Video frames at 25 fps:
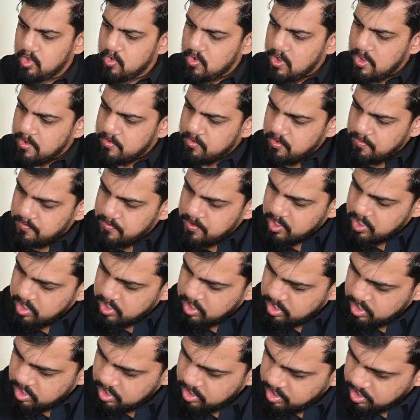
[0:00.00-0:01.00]
you have to press
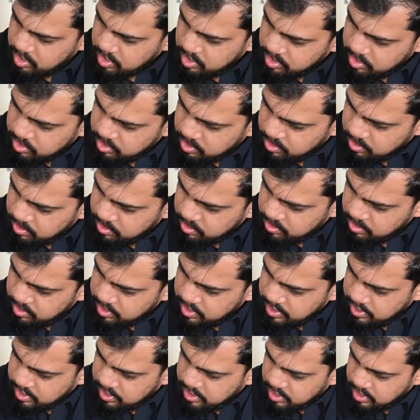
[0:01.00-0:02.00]
the
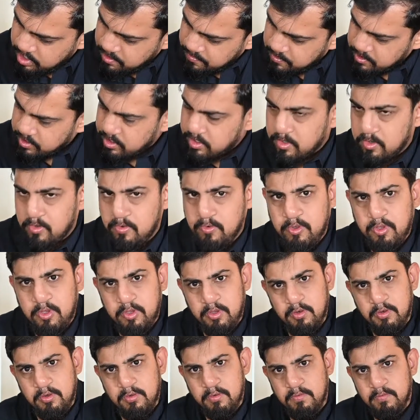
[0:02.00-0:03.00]
red color button over
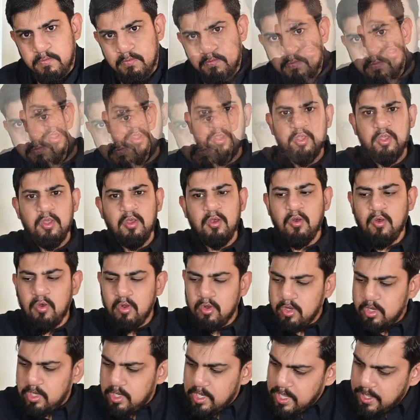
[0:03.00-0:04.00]
here.
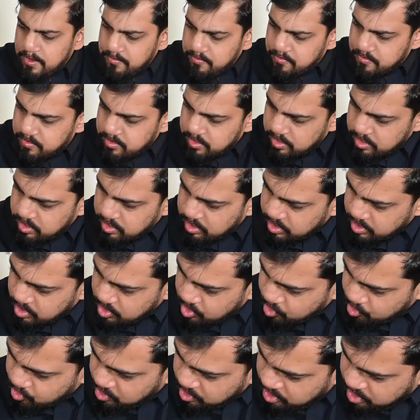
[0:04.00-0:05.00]
On the left,
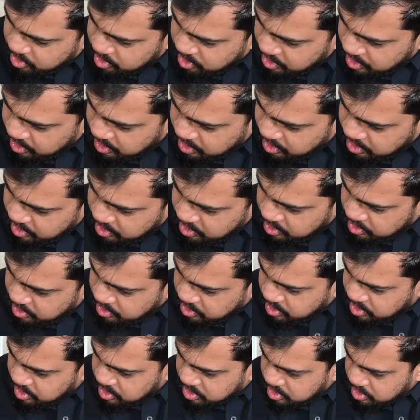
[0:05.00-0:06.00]
you can see
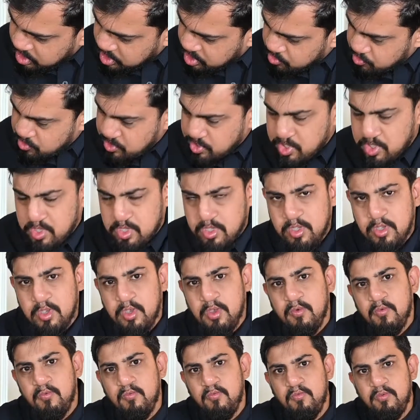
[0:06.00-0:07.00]
this is a switch
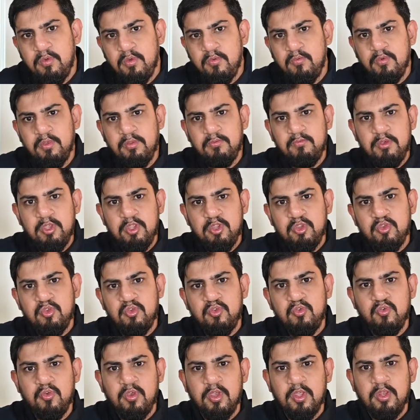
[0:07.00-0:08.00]
with which
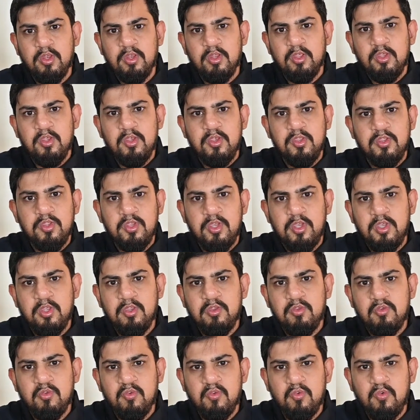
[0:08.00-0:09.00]
you can
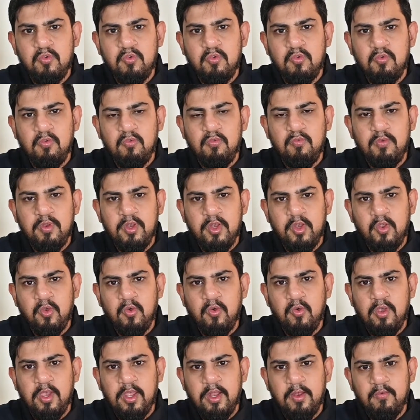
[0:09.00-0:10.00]
change to
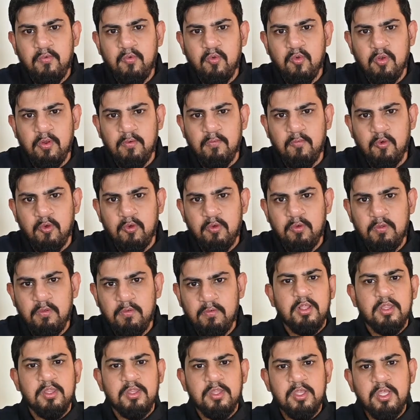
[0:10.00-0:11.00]
video and photo mode.
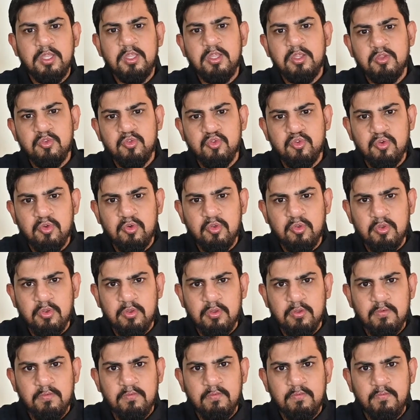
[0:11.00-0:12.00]
Just ensure
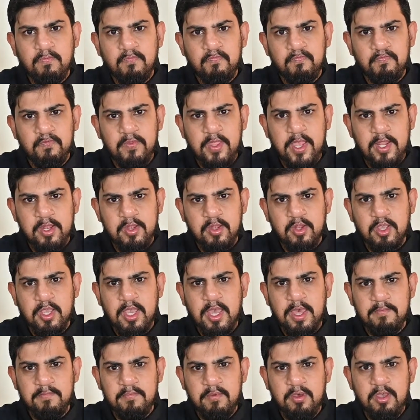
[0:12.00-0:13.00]
that the
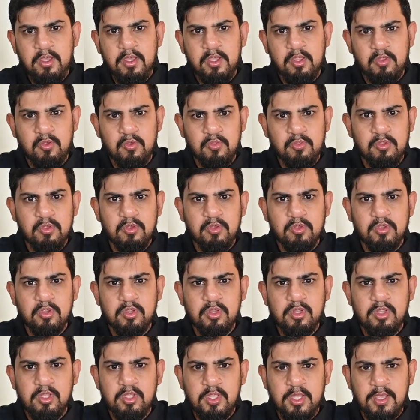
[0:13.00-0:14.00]
camera is on the
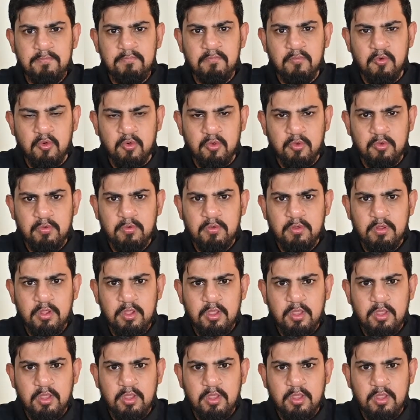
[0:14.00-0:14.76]
same mode